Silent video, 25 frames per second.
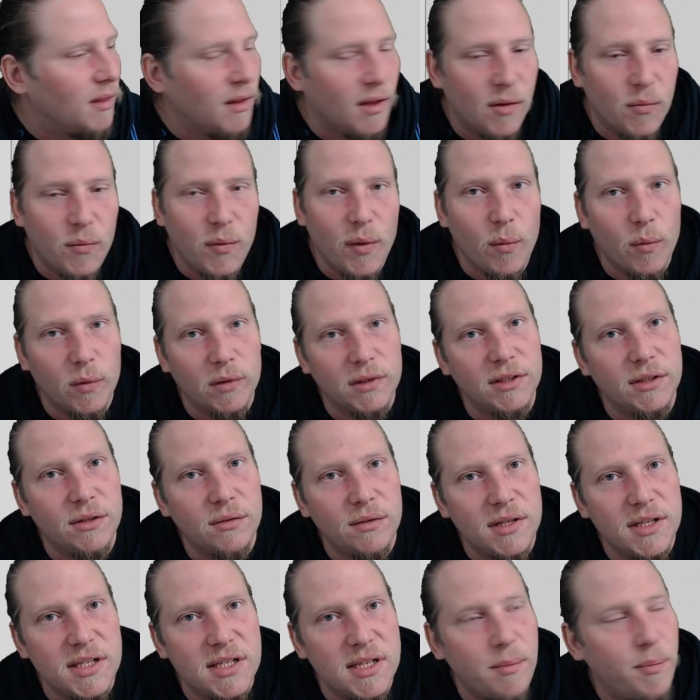we want it to
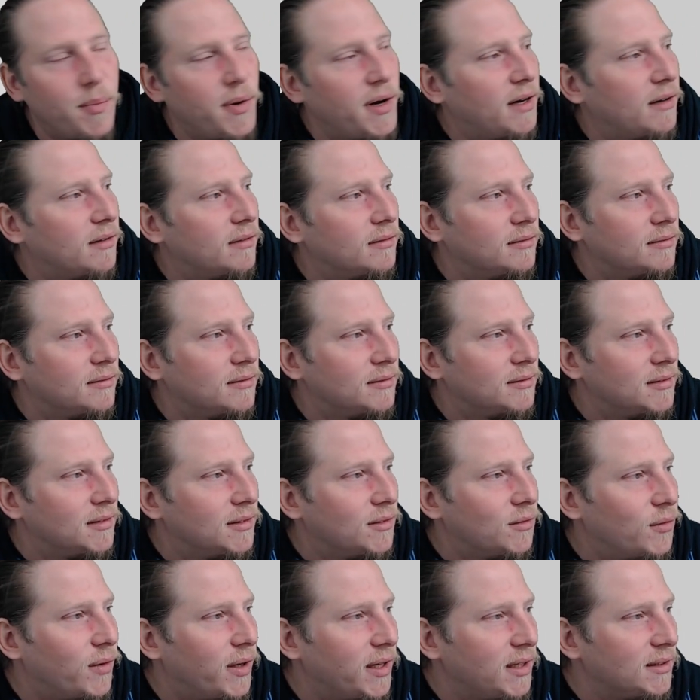disappear,
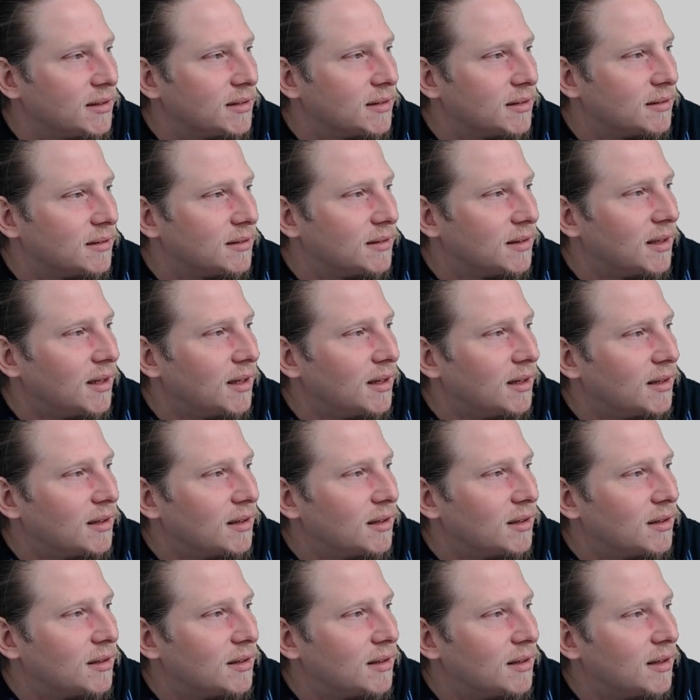right?
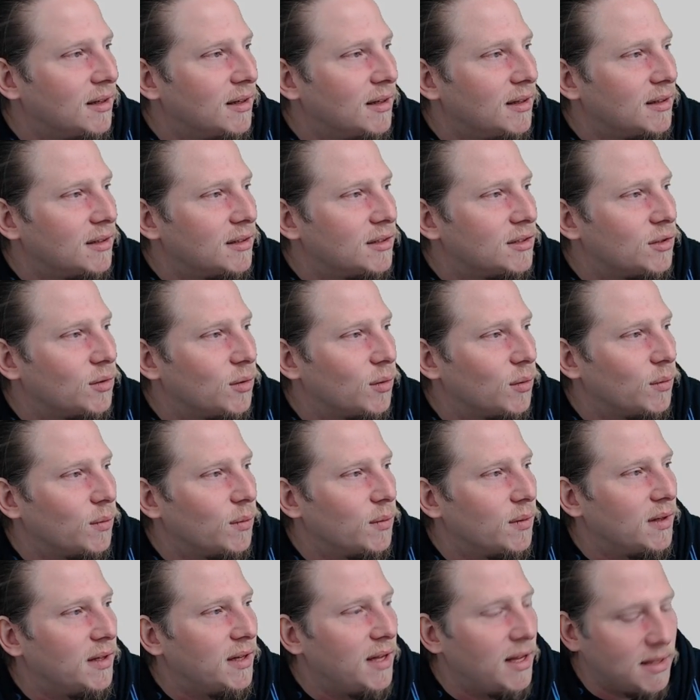So
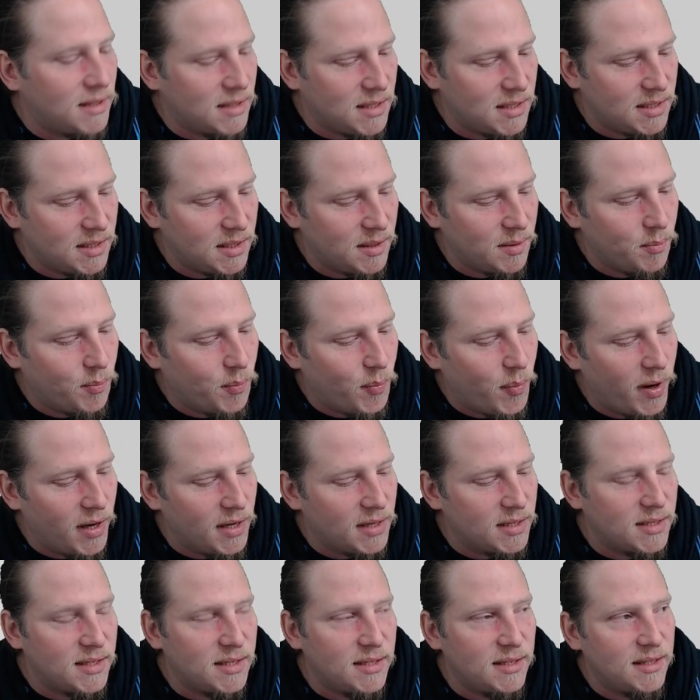let's
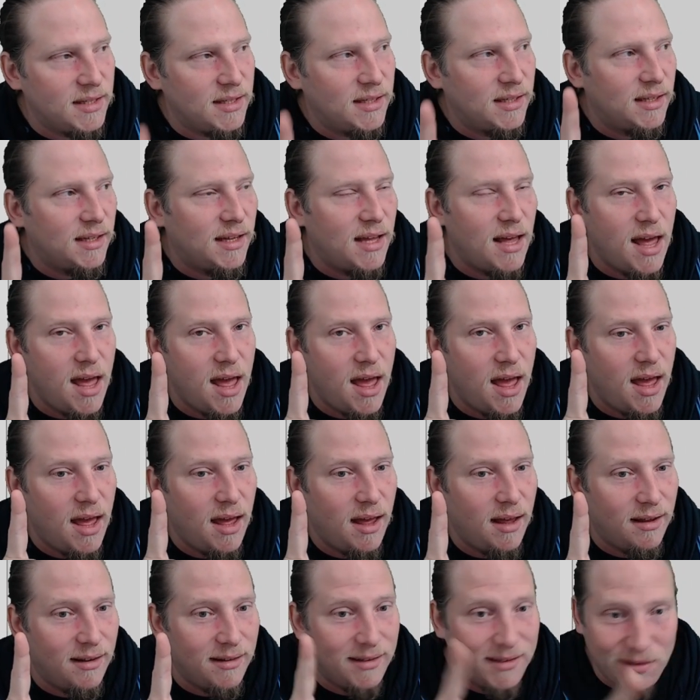press,
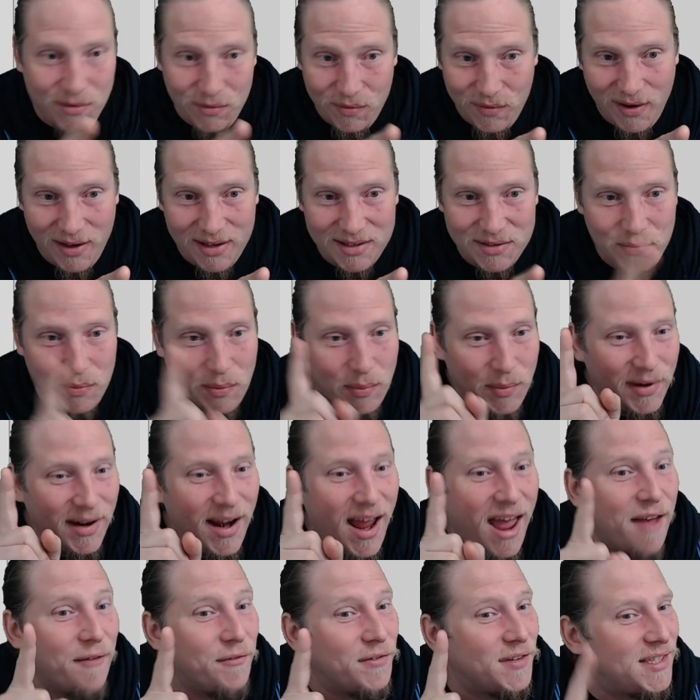do you guys remember?
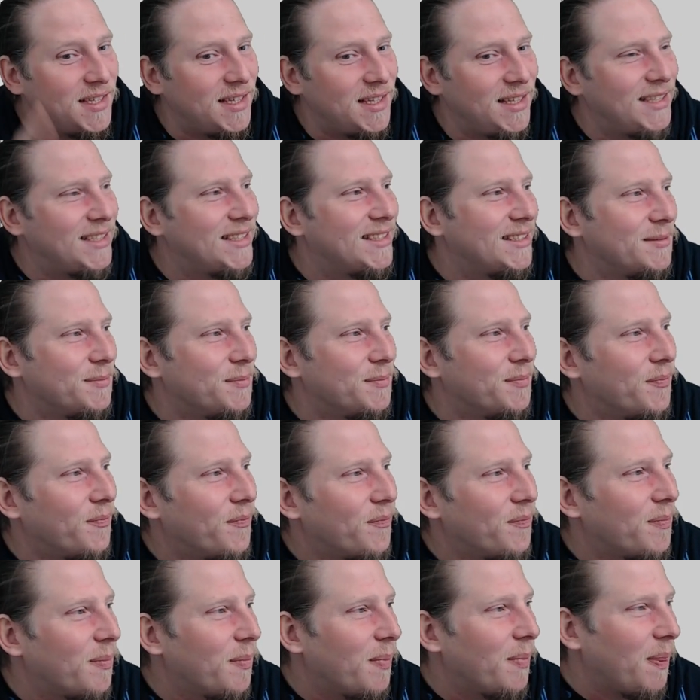F6,
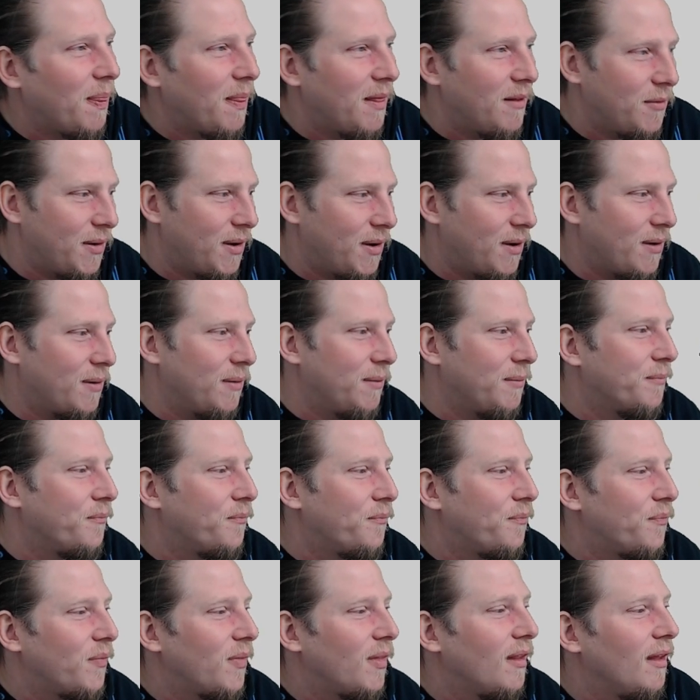there we go.
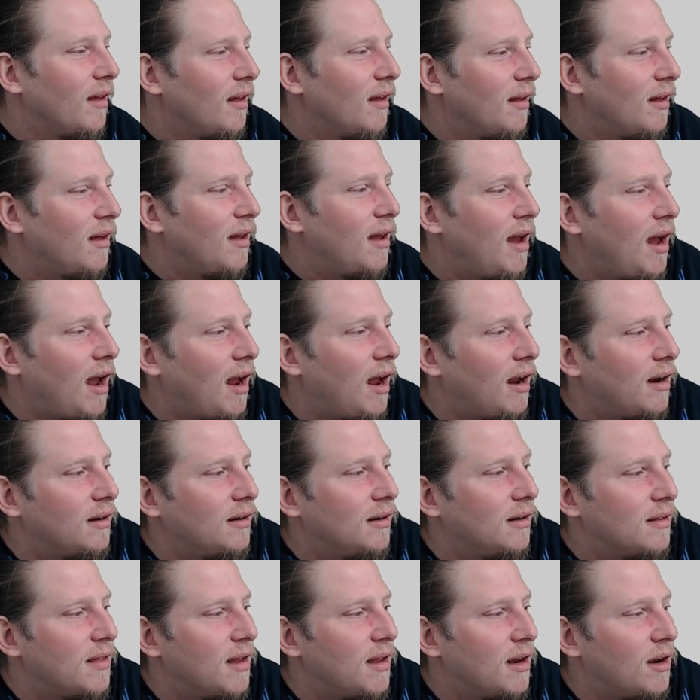And
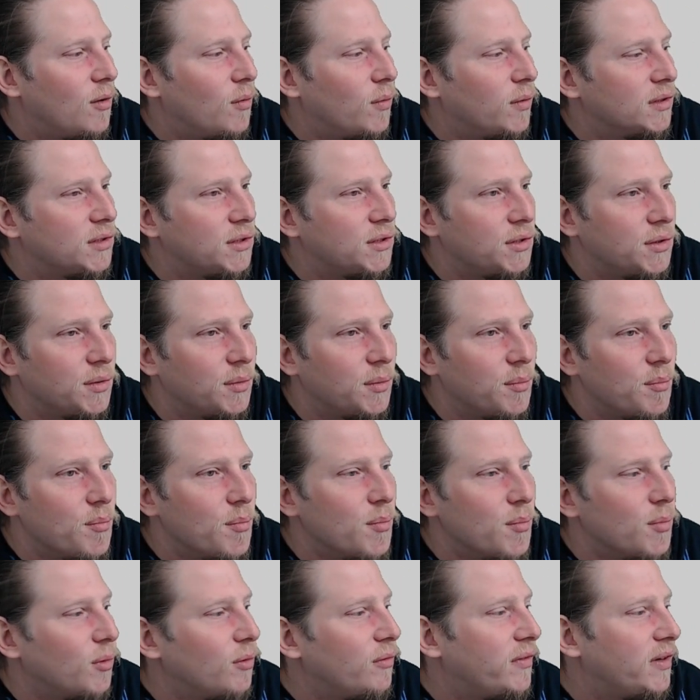then I want to
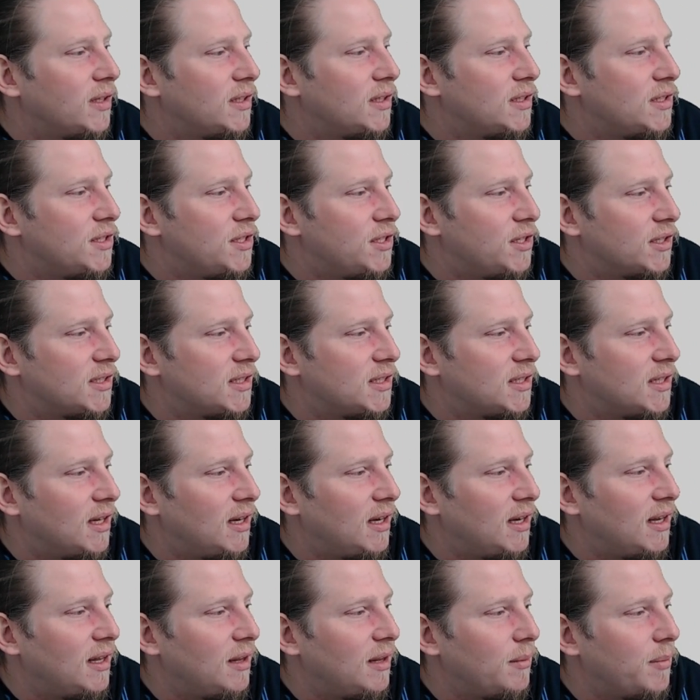move it just a
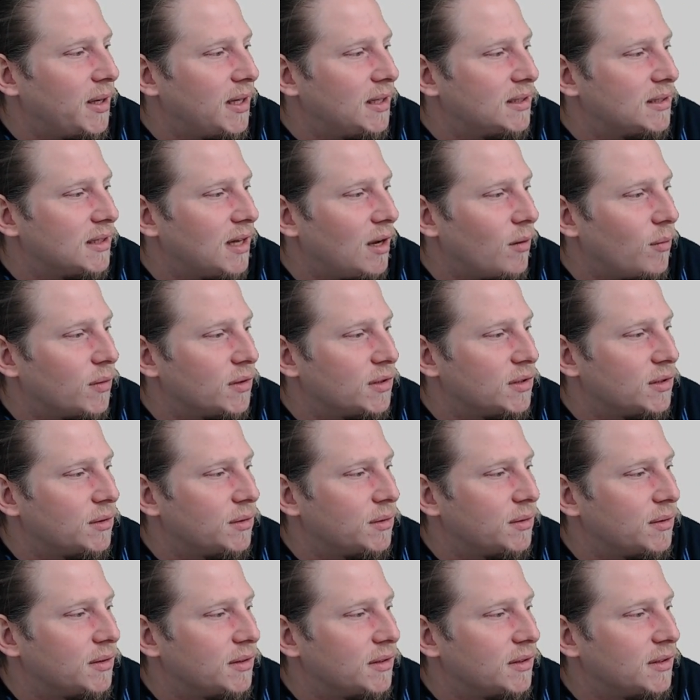little bit. I want to,
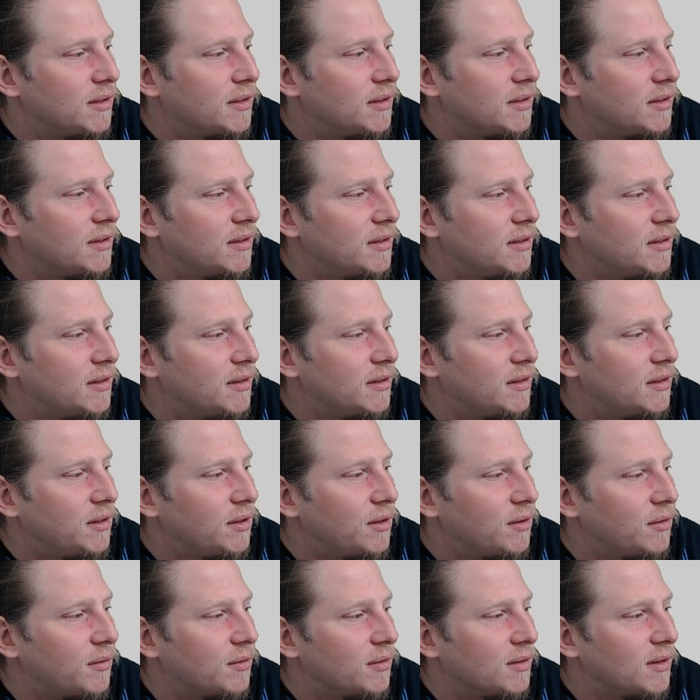
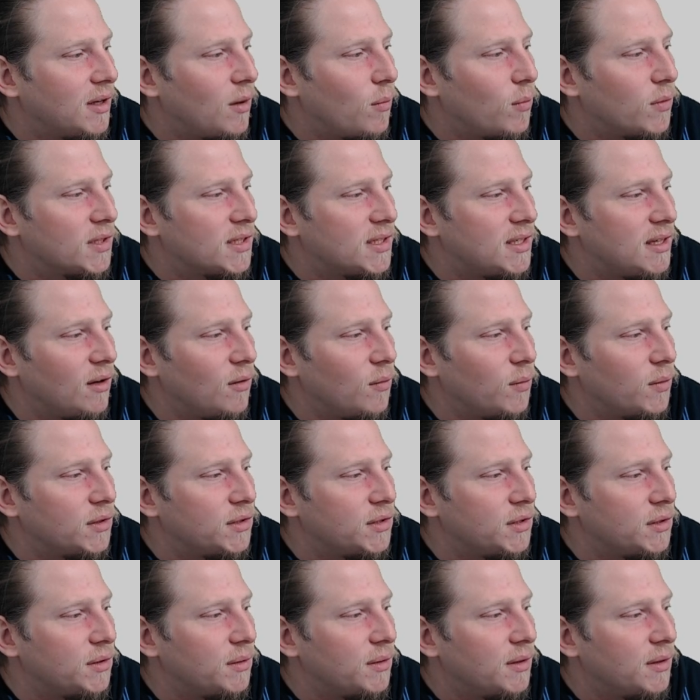still want to